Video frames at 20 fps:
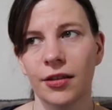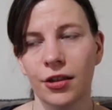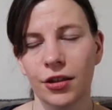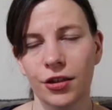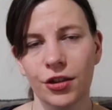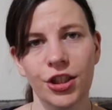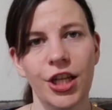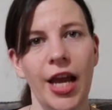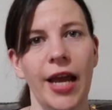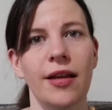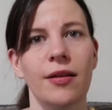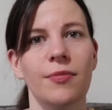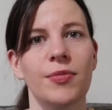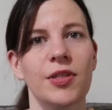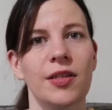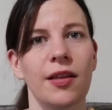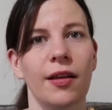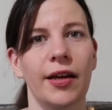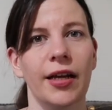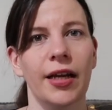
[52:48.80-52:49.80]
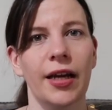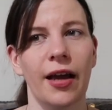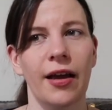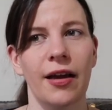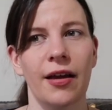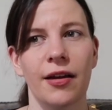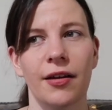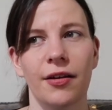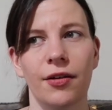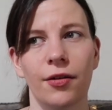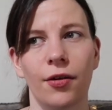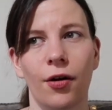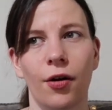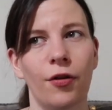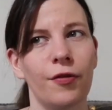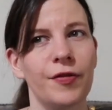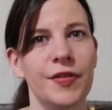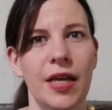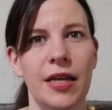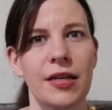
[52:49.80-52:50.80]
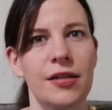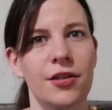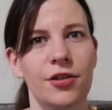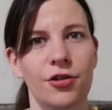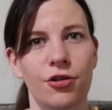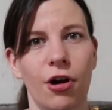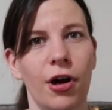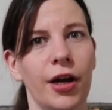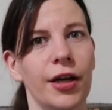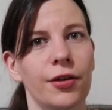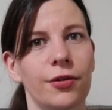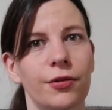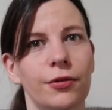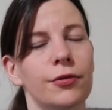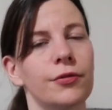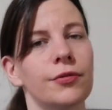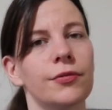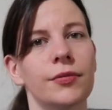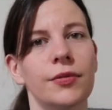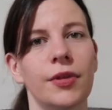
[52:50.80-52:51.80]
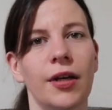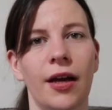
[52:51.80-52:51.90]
shapes like an off-center triangle,